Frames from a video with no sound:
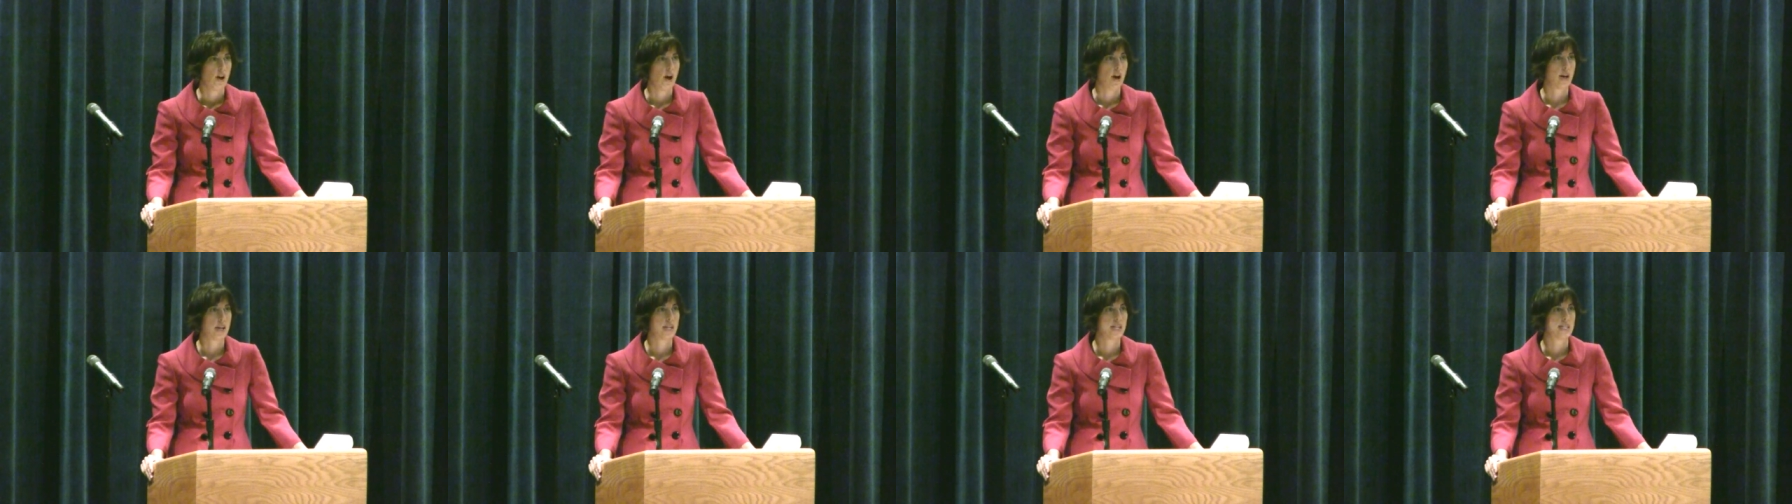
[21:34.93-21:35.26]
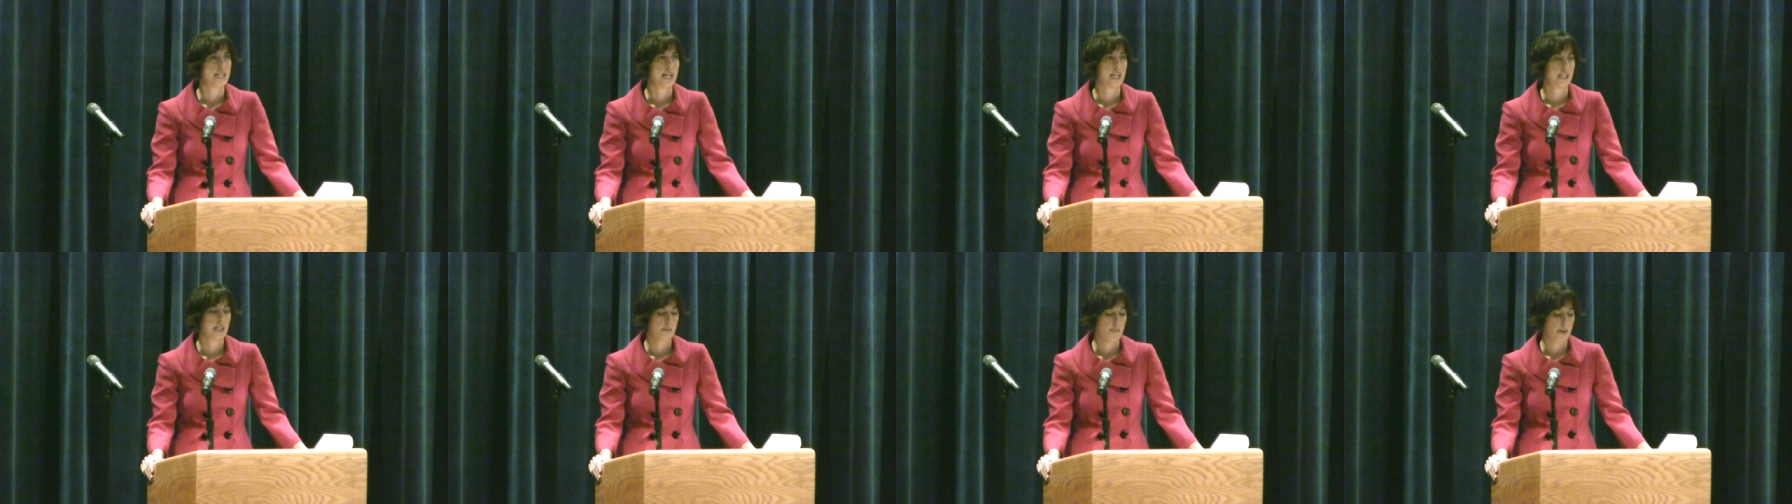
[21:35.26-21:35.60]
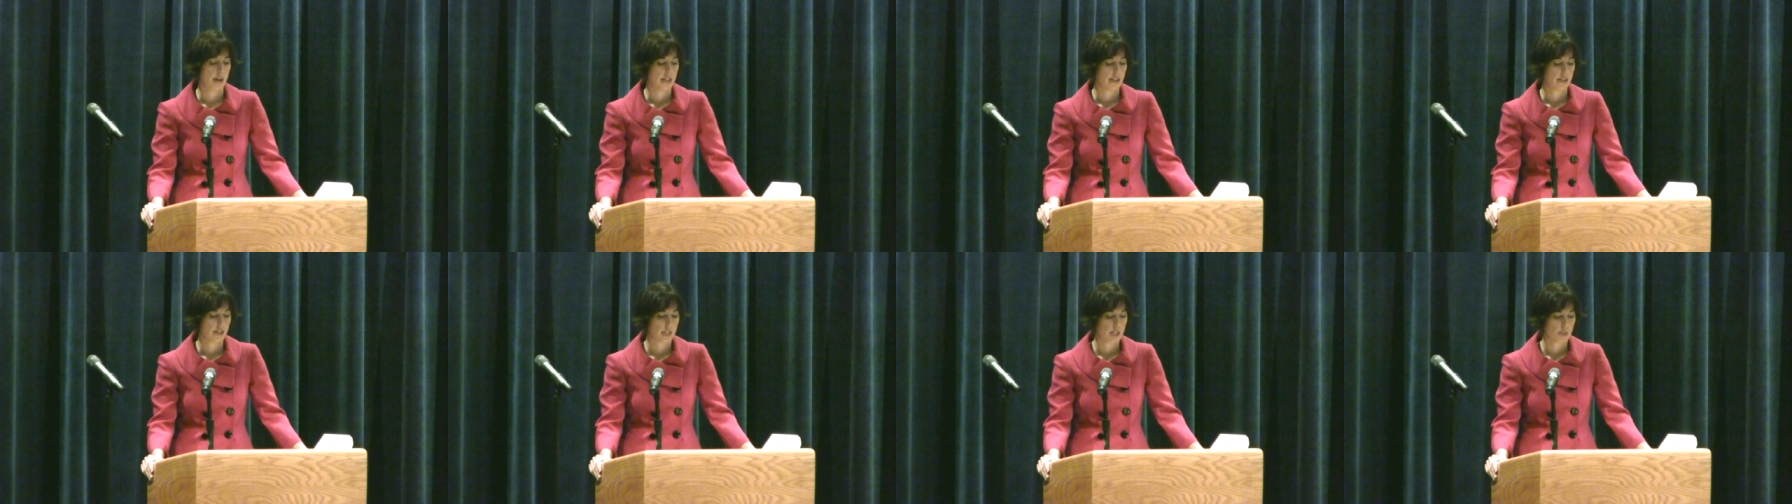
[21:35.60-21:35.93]
On a daily
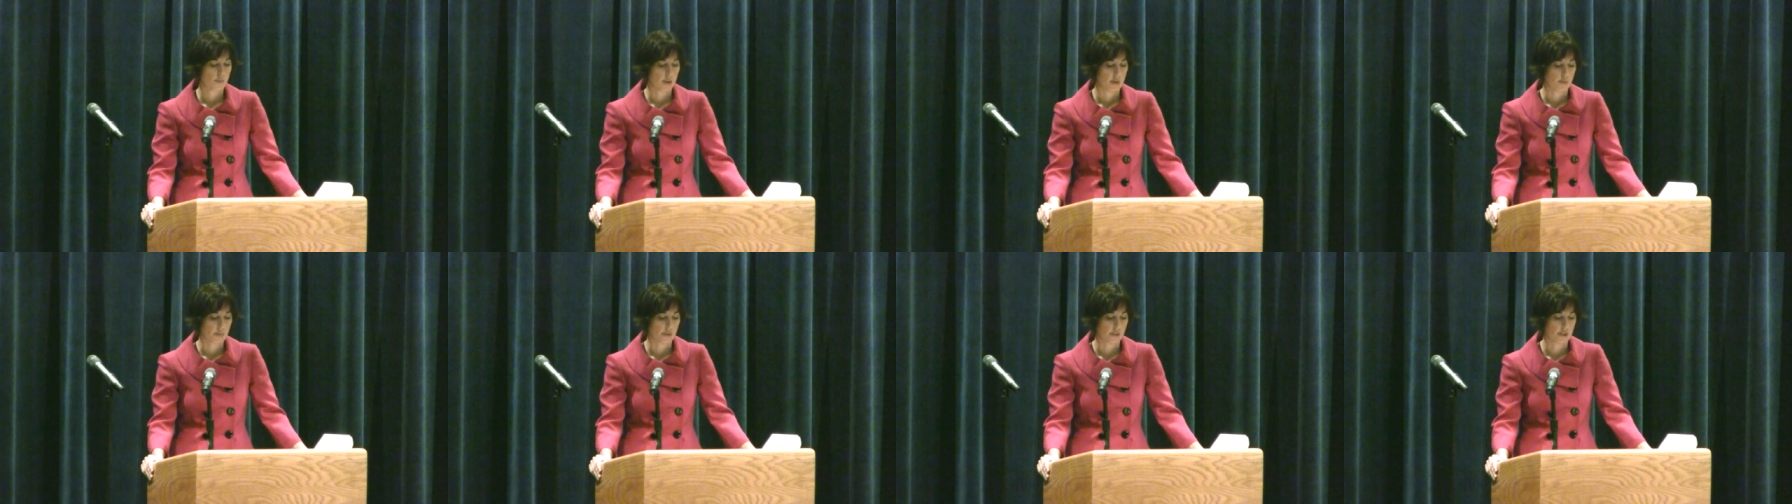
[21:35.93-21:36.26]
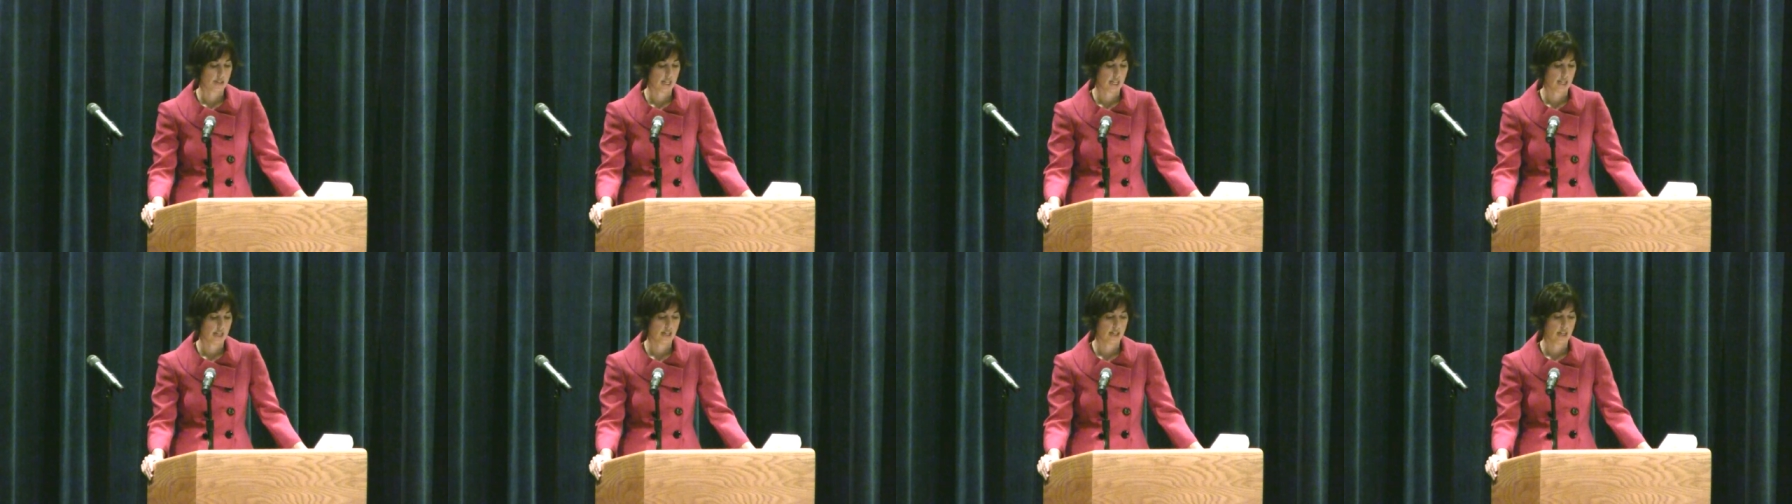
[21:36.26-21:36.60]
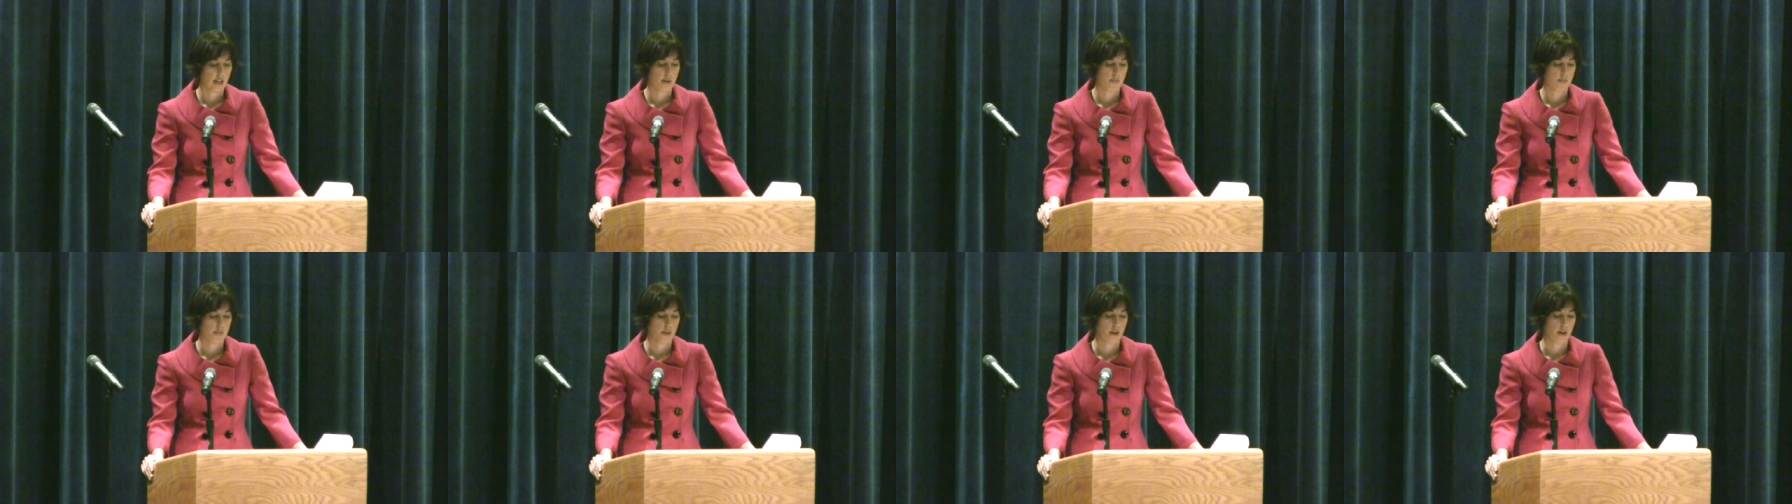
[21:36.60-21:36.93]
basis, people stand
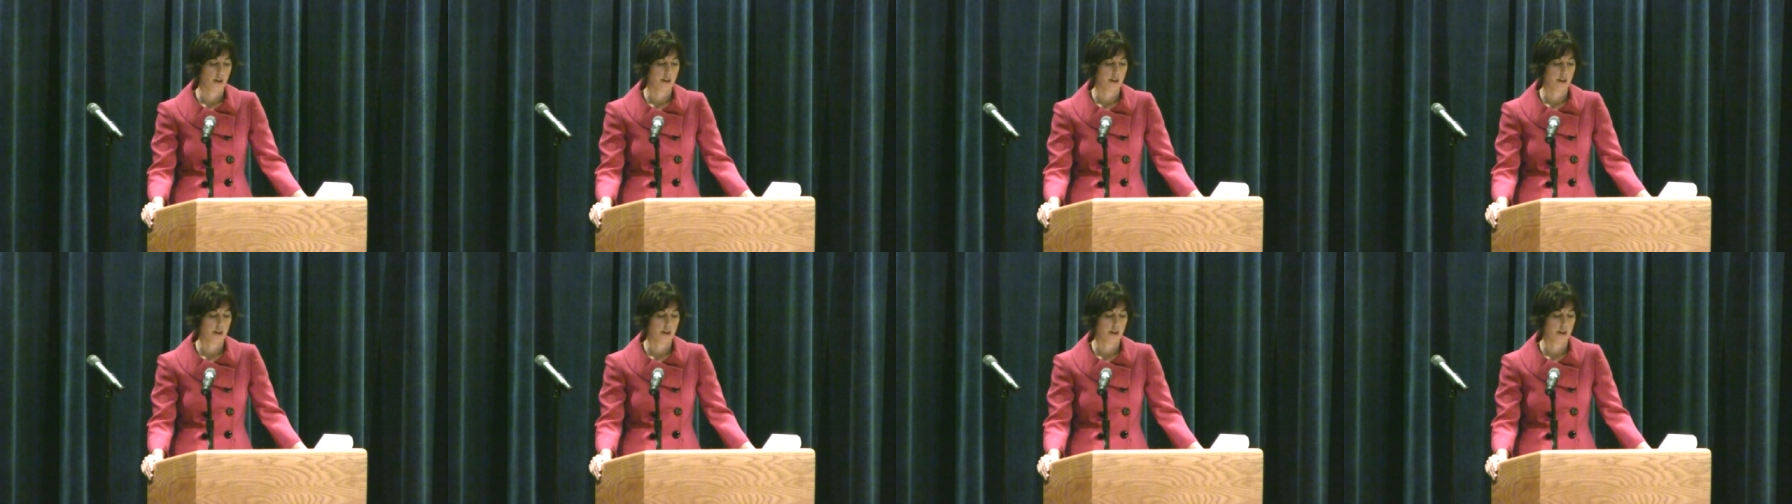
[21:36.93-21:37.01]
up